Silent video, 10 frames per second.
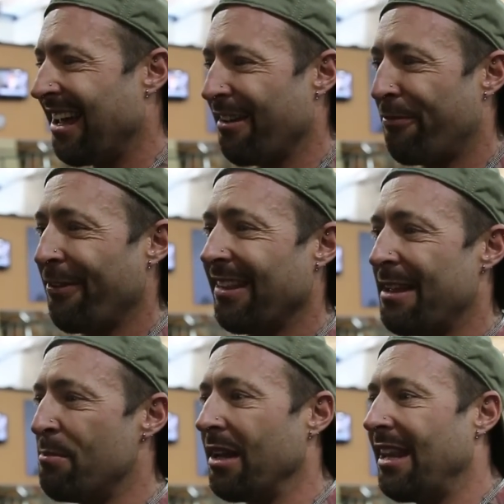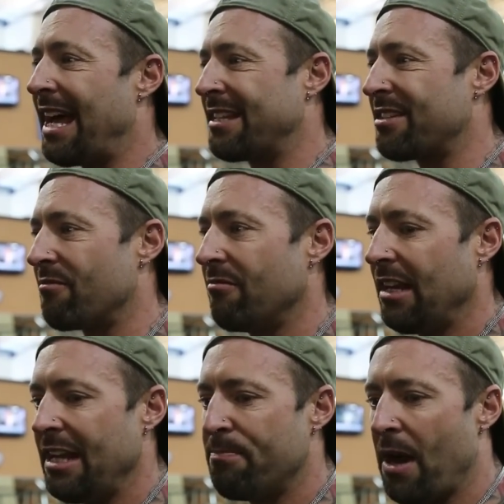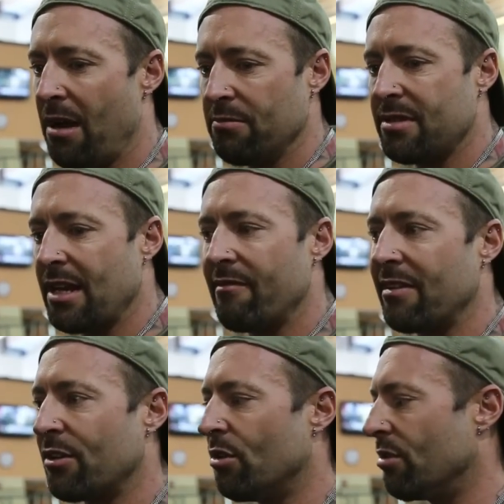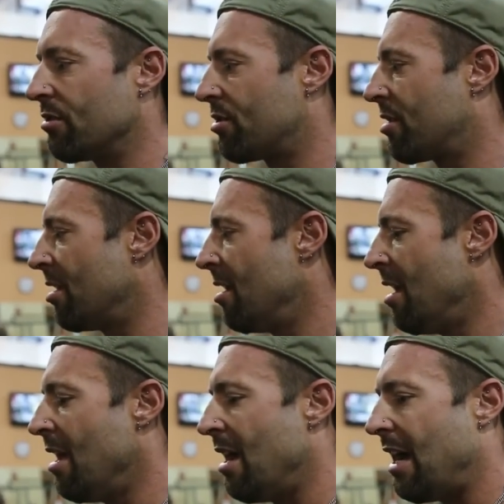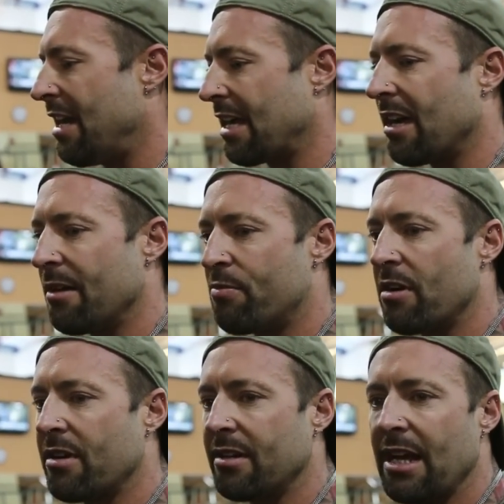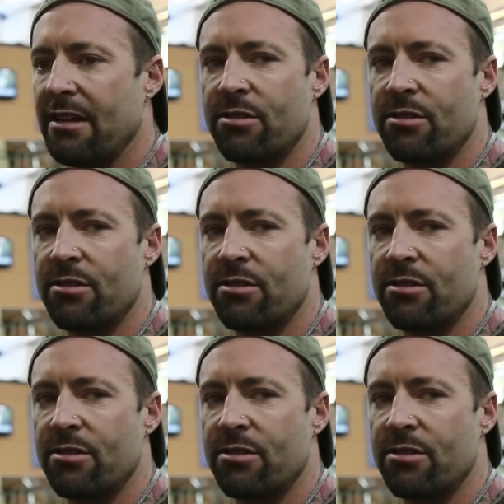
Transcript: I feel like my lats are really pumped and they're engorged and they're kind of broken down.